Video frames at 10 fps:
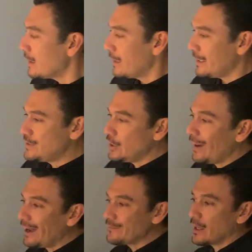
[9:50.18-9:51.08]
is you
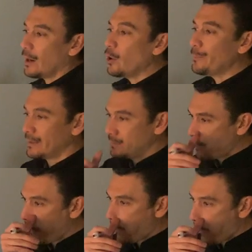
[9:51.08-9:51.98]
have to open
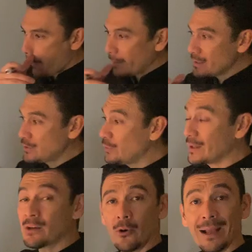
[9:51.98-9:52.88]
to the
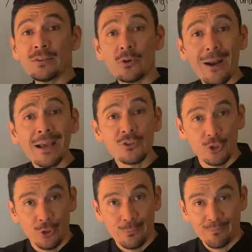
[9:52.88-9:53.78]
correct direction.